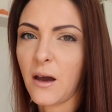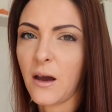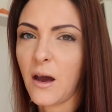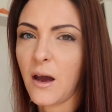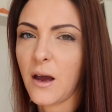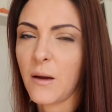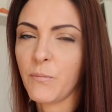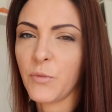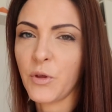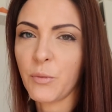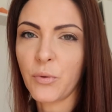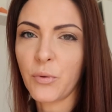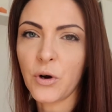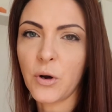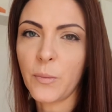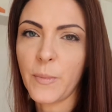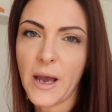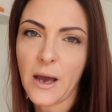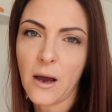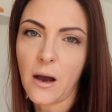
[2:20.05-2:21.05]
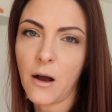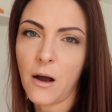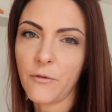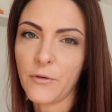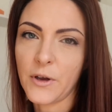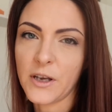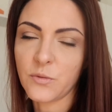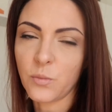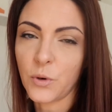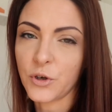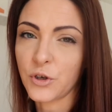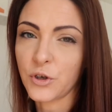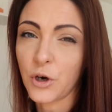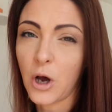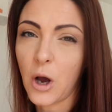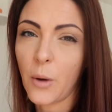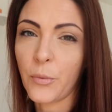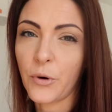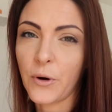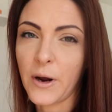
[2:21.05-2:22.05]
the probate office wasn't
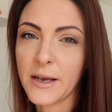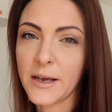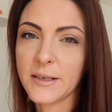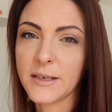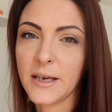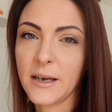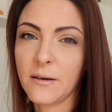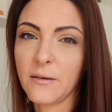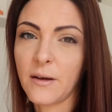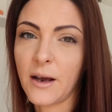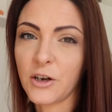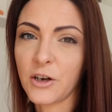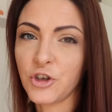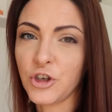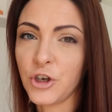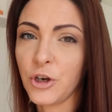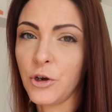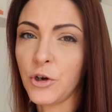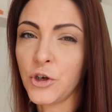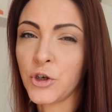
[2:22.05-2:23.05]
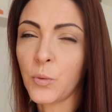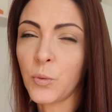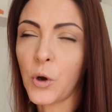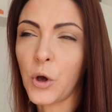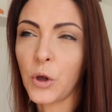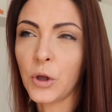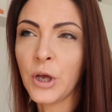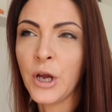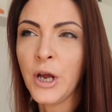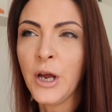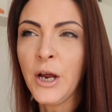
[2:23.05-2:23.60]
operating as usual.